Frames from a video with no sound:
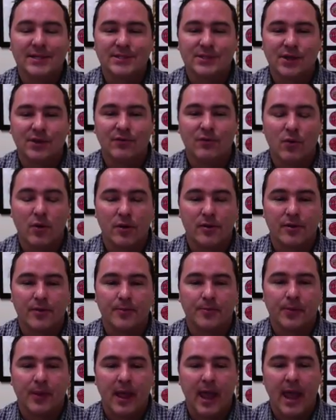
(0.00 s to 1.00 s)
so forth.
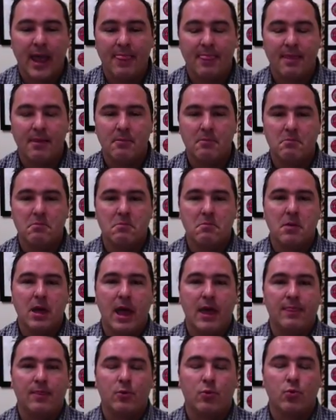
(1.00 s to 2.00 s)
And
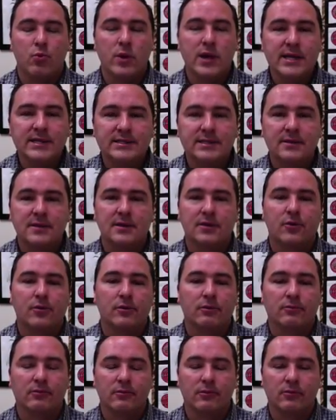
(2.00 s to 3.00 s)
and the reason
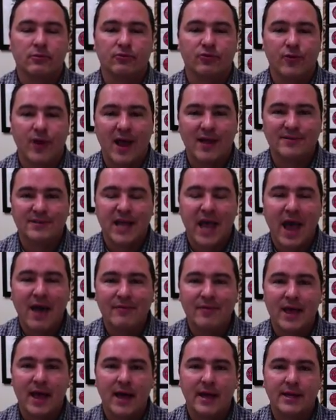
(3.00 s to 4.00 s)
that giraffes have
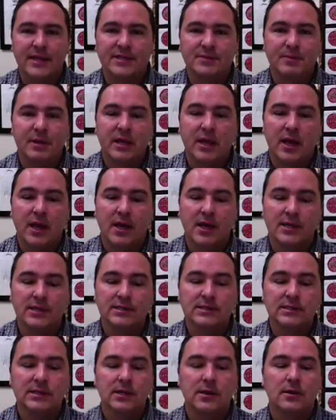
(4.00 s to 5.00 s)
that is
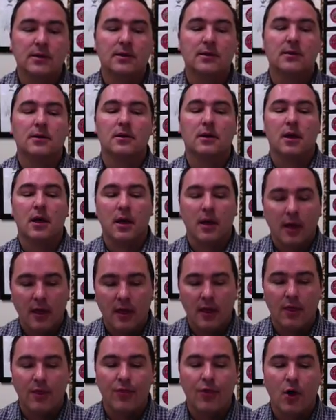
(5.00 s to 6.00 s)
because
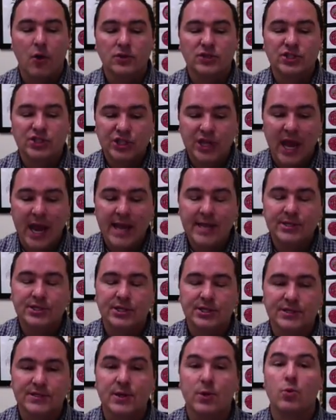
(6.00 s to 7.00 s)
those
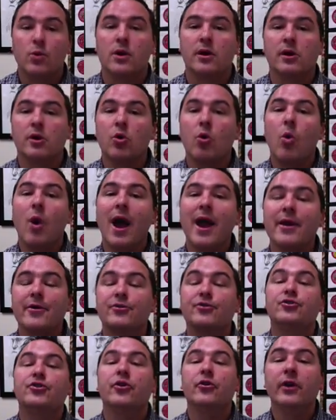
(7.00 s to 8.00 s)
changes that were
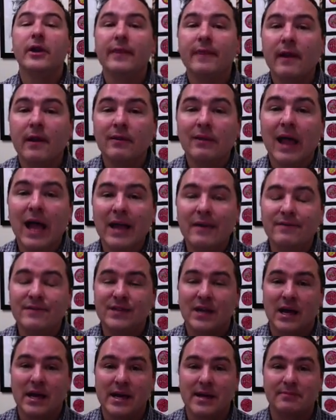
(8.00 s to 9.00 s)
acquired during their
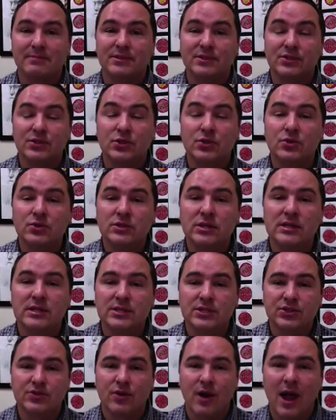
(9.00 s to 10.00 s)
lifetimes due to the
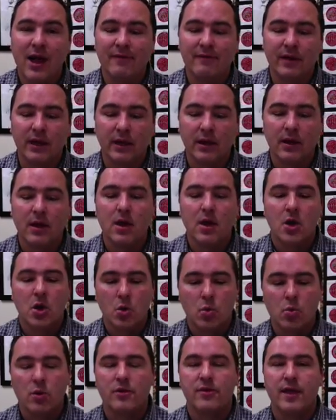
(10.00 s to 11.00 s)
striving
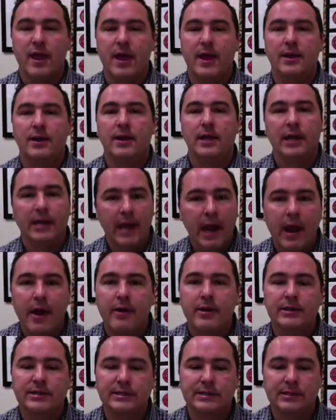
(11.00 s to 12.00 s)
were then
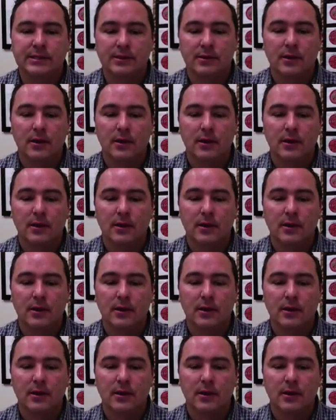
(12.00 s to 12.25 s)
inherited.